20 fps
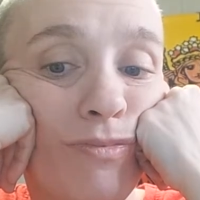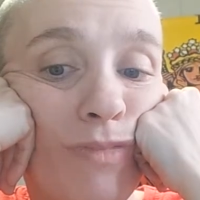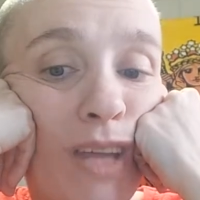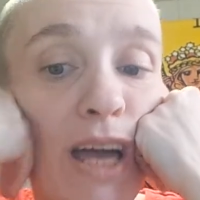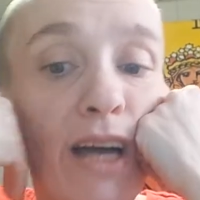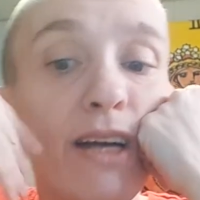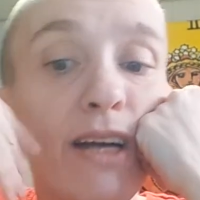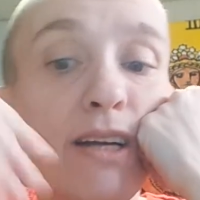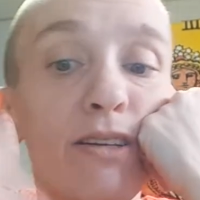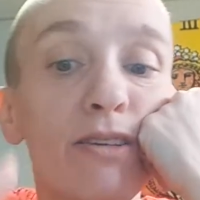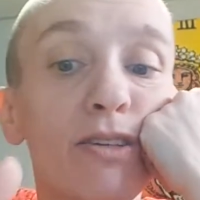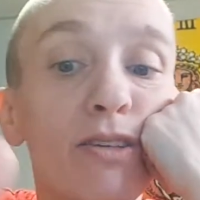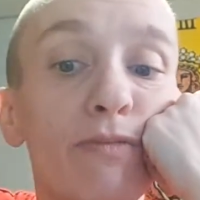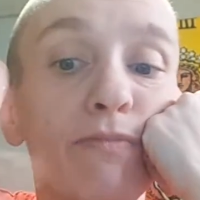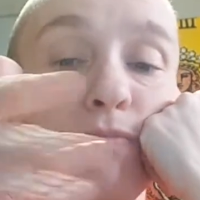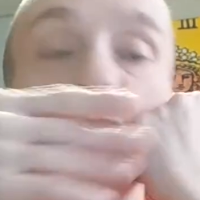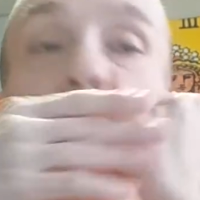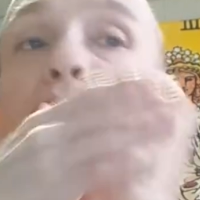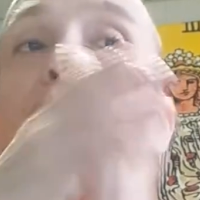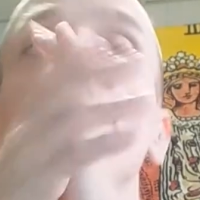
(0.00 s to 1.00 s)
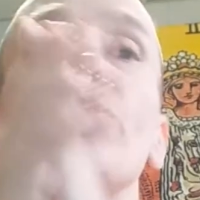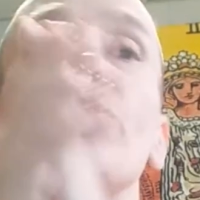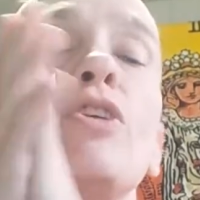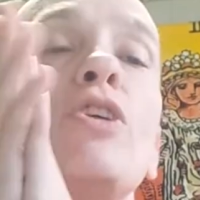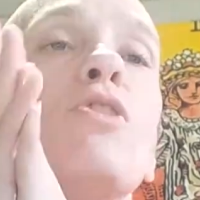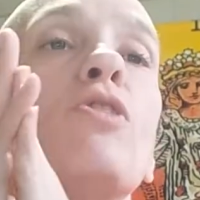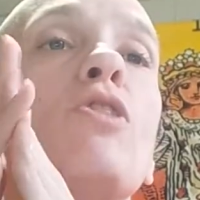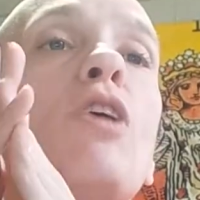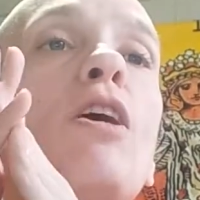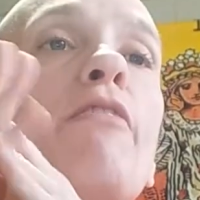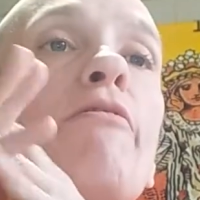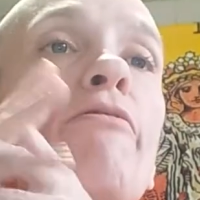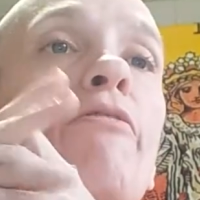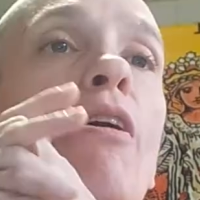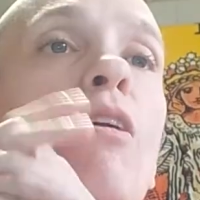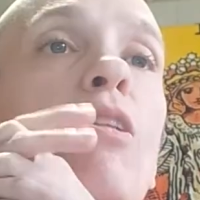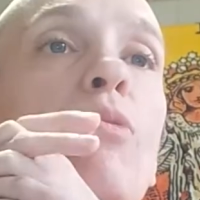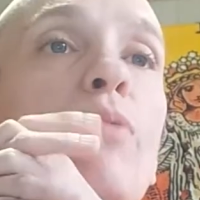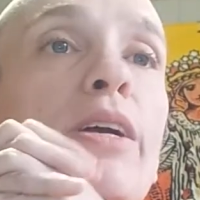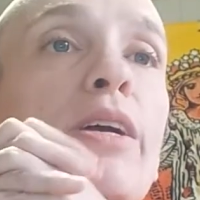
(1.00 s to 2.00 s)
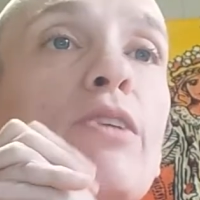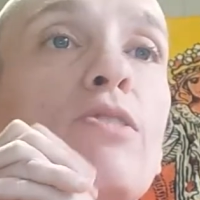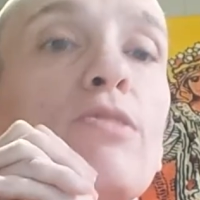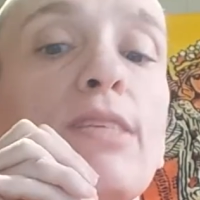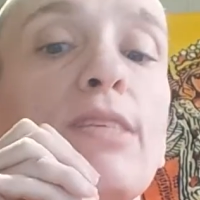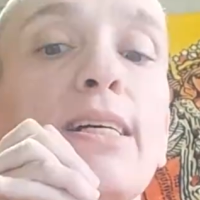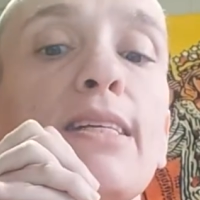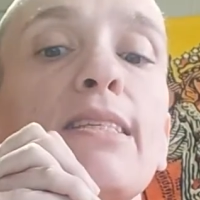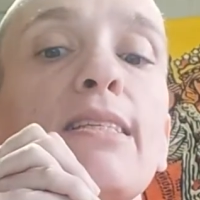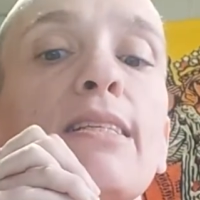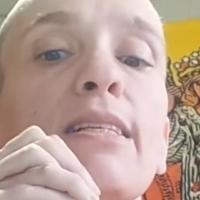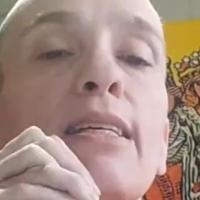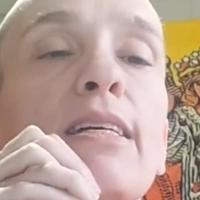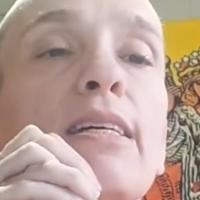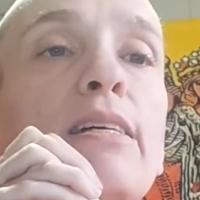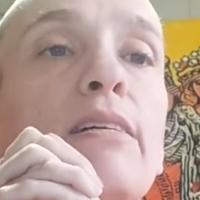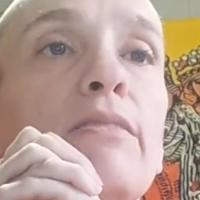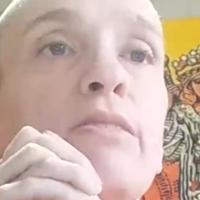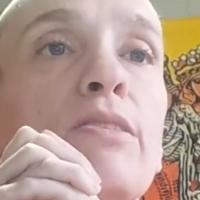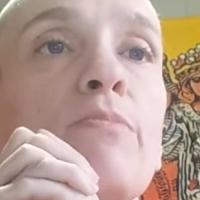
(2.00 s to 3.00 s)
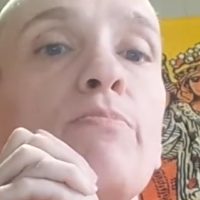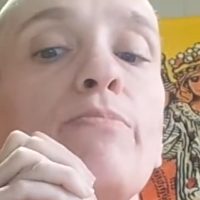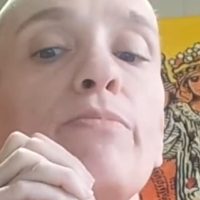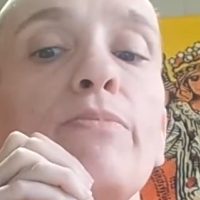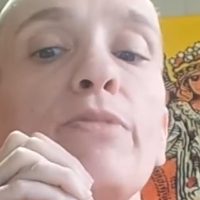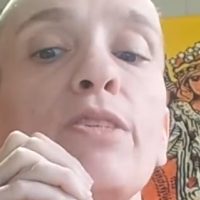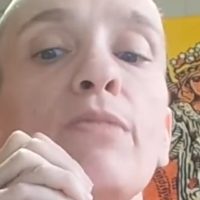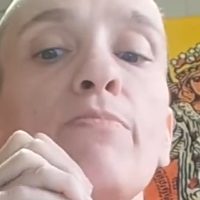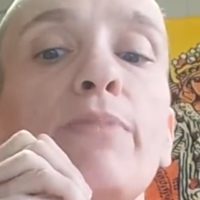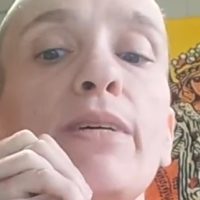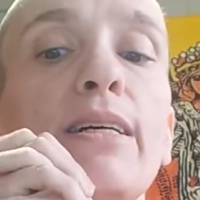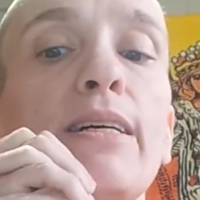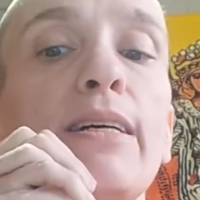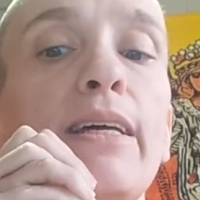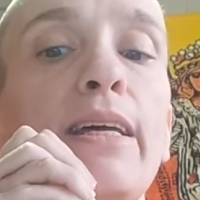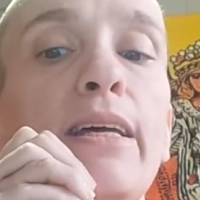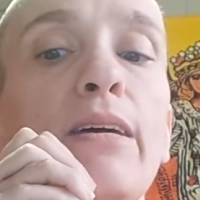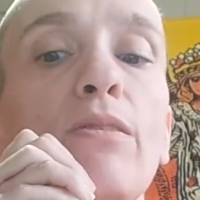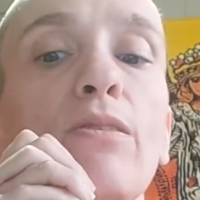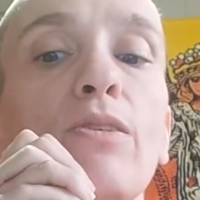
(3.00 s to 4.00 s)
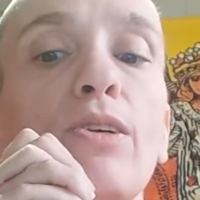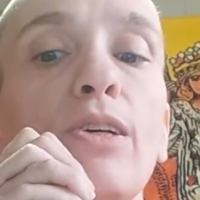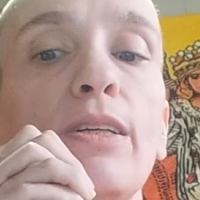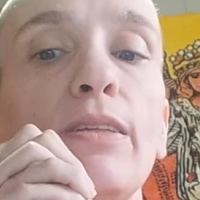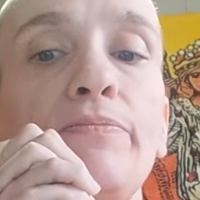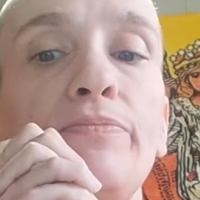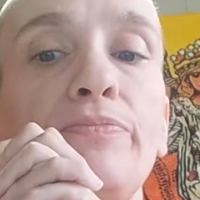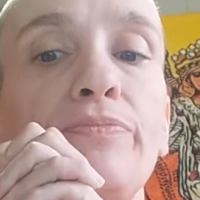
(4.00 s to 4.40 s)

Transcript: And you're not following your destiny to be a healer.